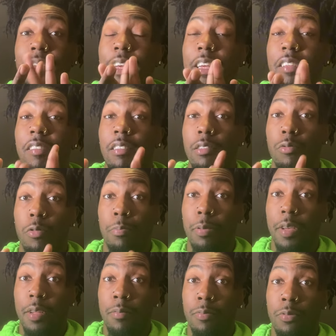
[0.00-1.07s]
easily
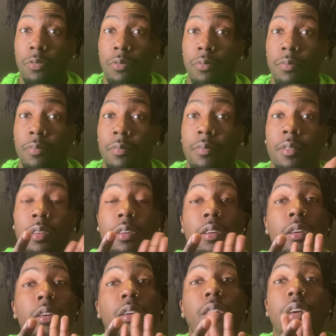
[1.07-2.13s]
repeatable,
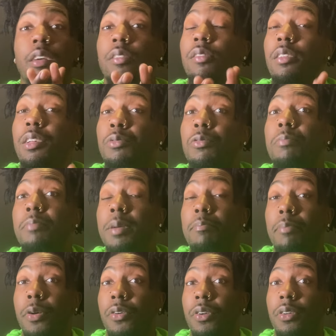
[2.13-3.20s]
easily
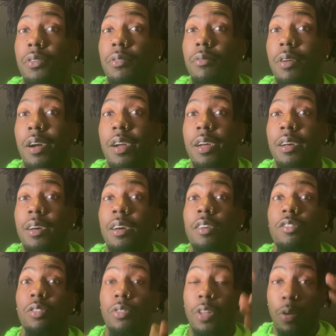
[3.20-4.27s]
remembered, right?
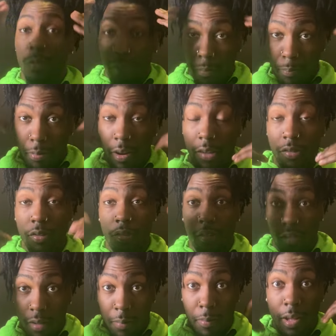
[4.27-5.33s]
So those impress on your
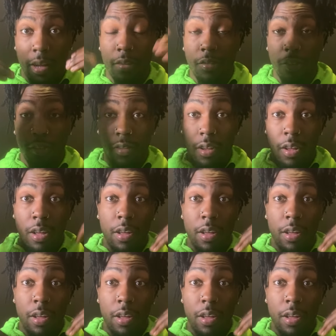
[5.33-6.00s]
subconscious